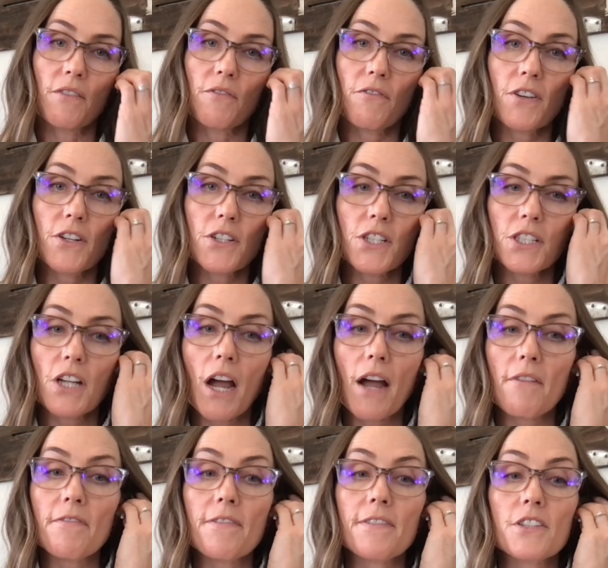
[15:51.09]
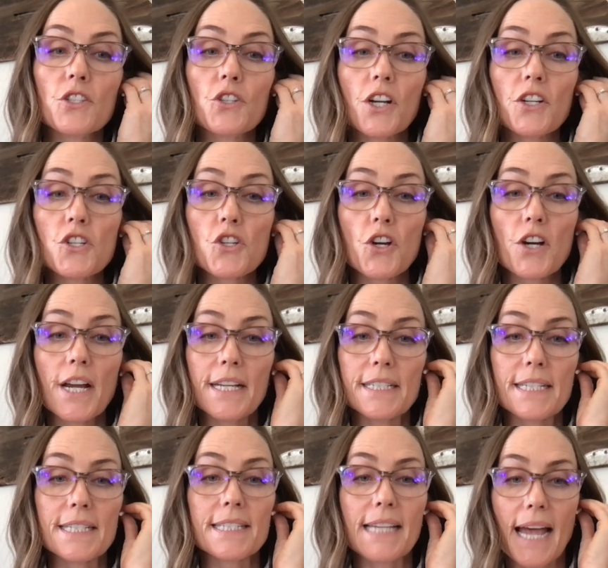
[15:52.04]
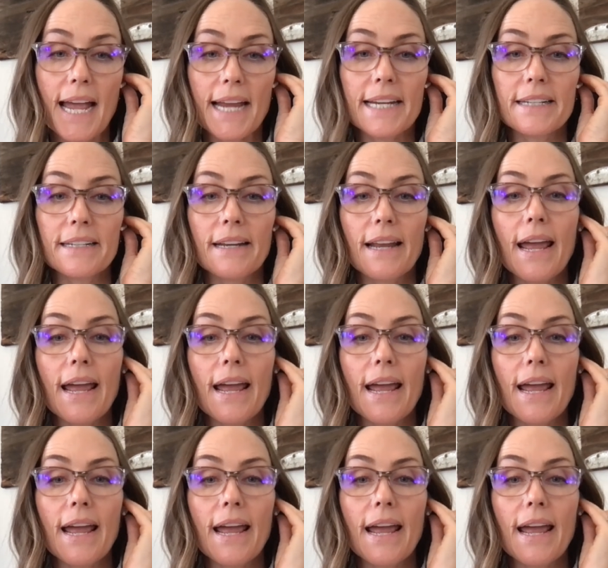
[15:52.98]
First off, structure and design.